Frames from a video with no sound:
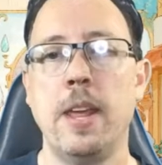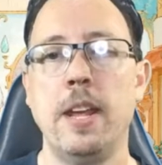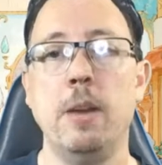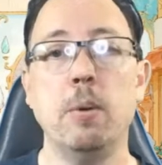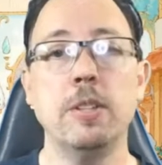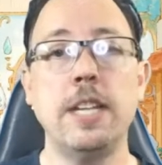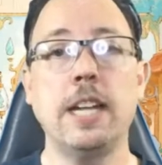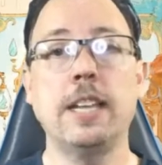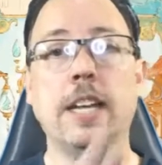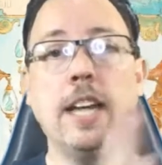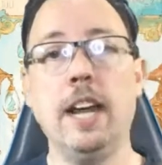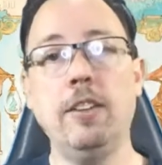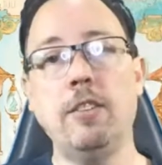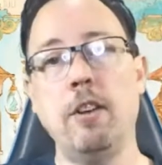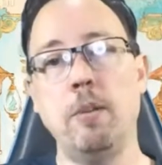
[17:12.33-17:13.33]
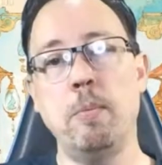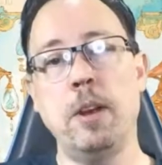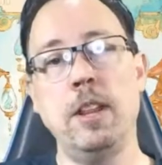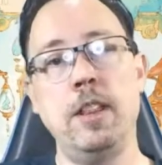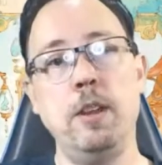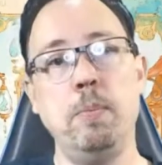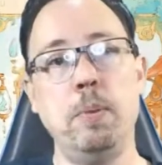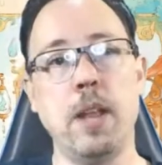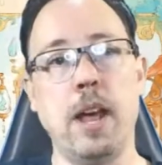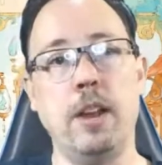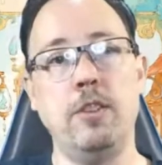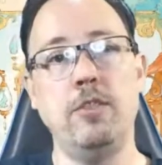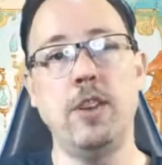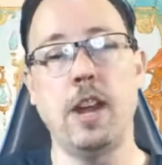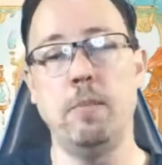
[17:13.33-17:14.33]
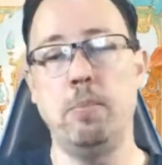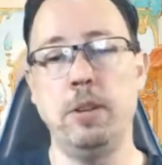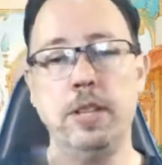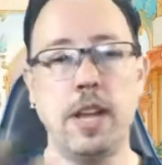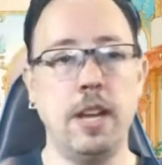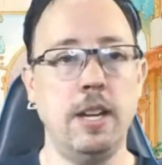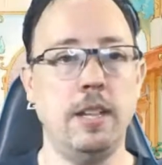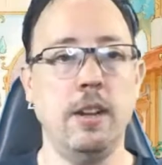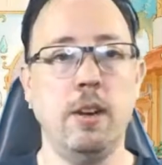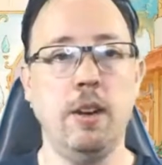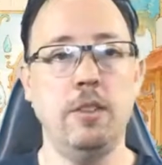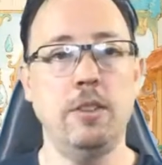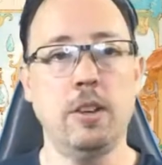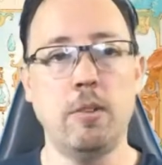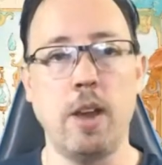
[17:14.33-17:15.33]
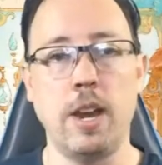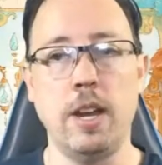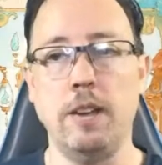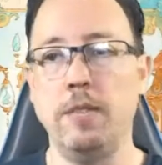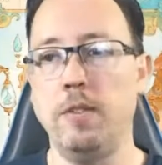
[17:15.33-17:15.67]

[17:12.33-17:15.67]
It will take the Kickstarter money that you pledged and put that in there as a credit.